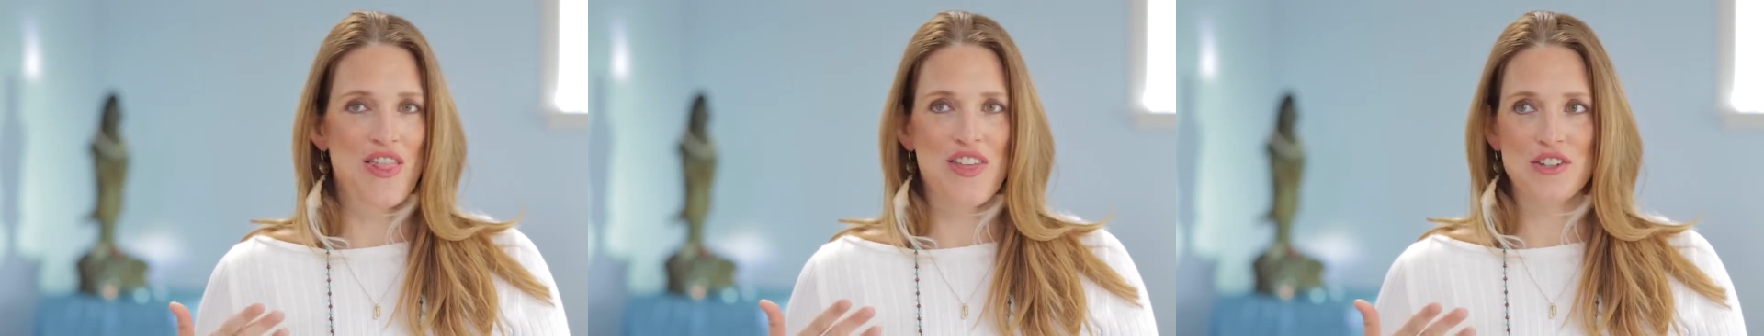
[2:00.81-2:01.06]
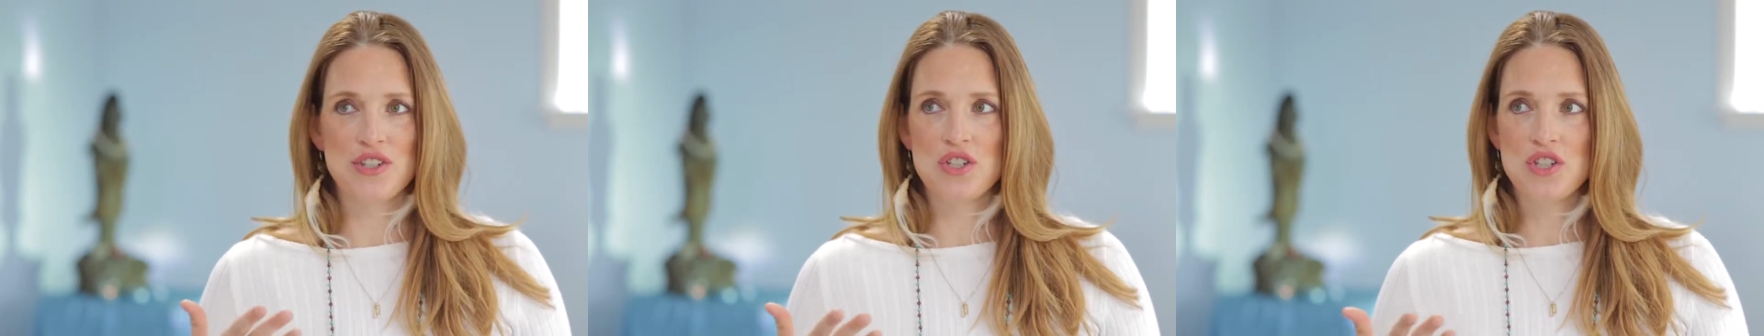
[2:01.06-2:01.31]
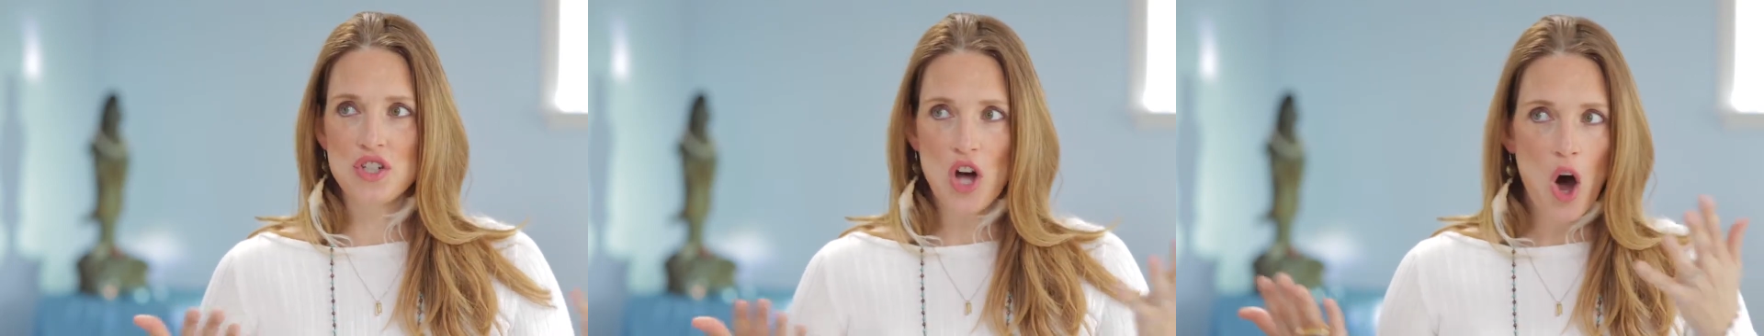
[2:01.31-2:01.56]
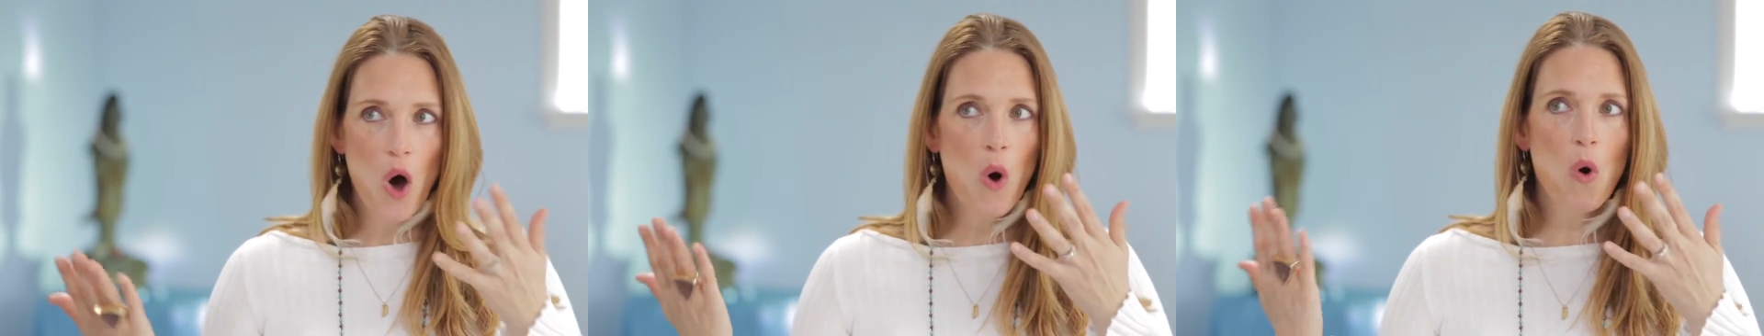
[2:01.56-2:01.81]
that
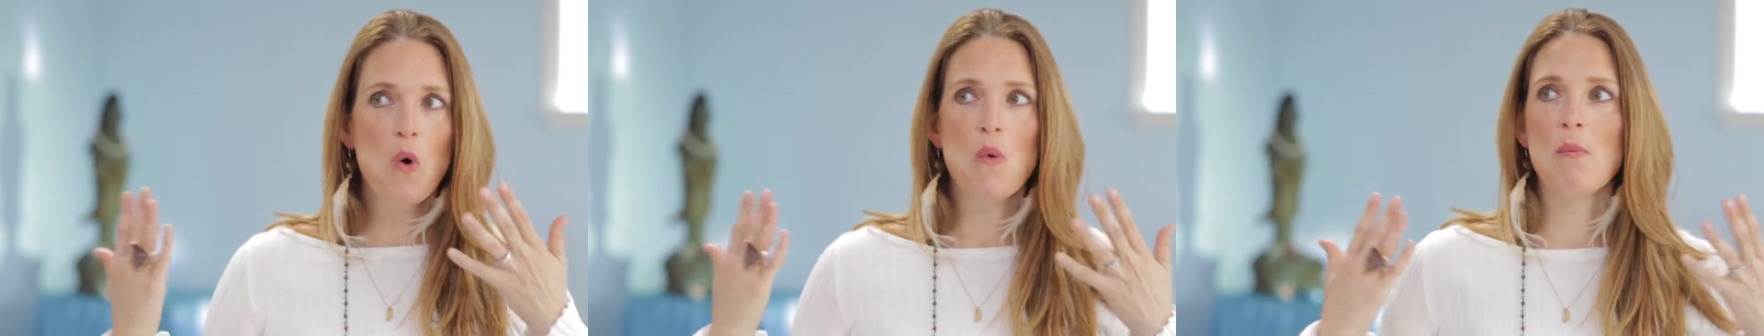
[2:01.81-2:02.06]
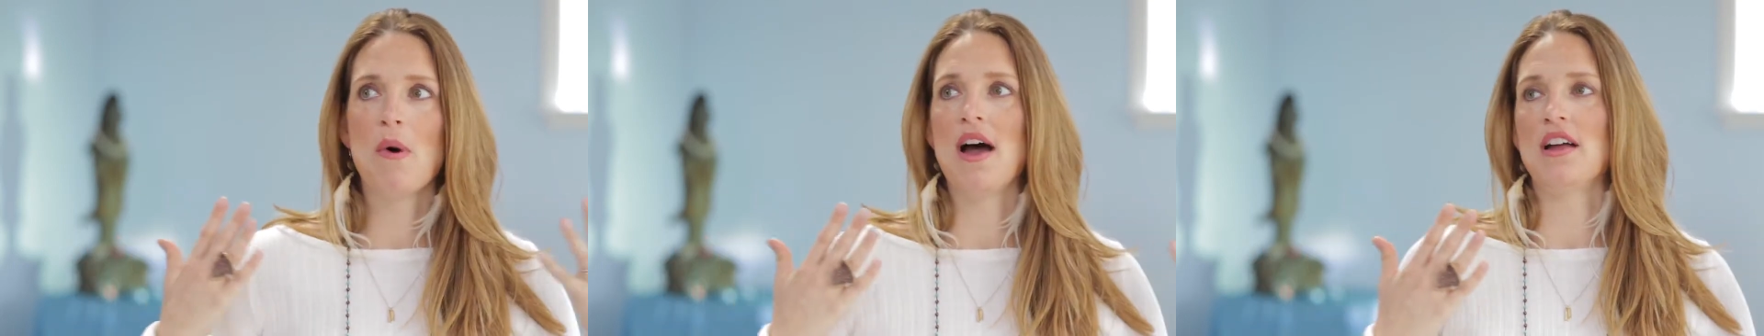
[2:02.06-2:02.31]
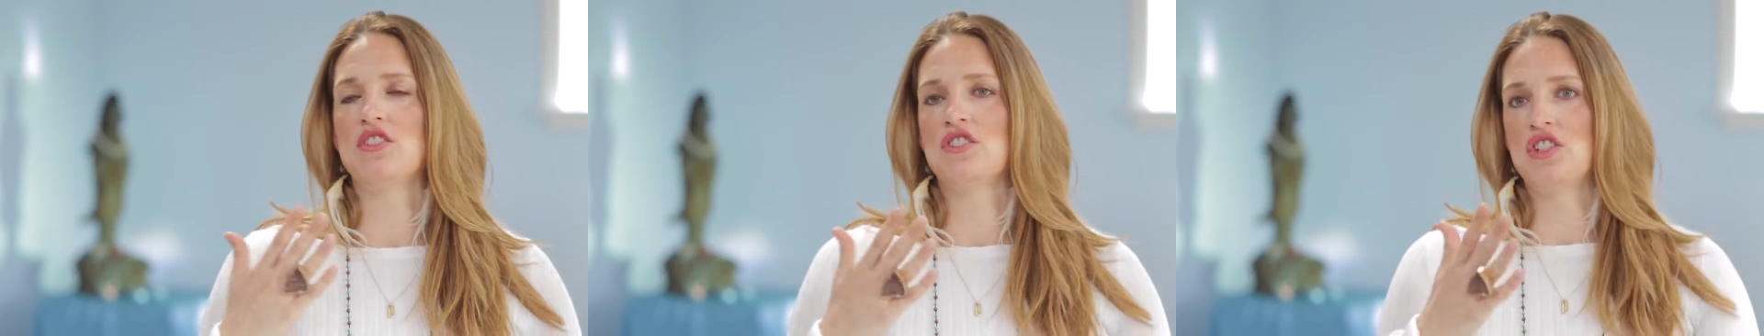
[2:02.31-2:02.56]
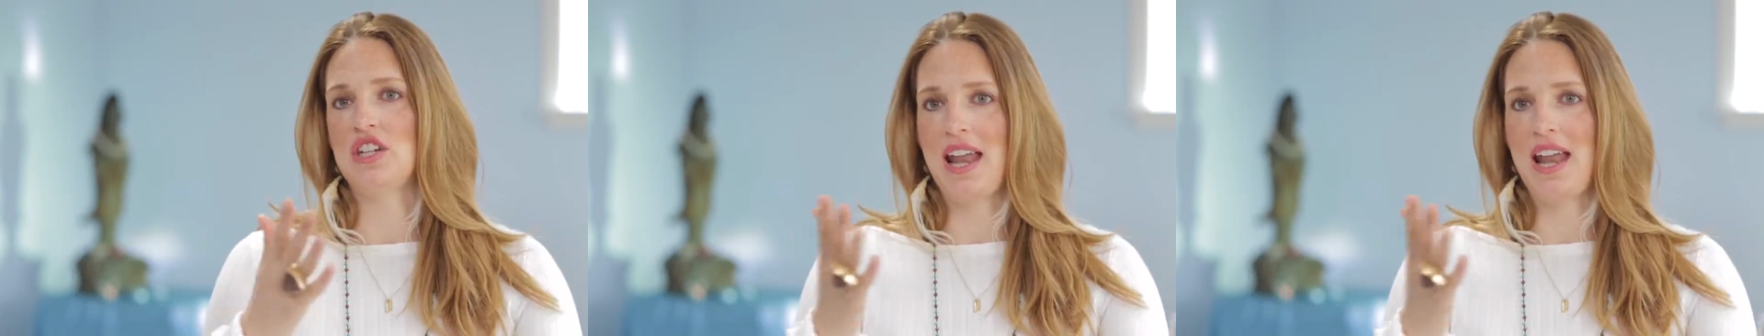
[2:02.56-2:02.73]
so much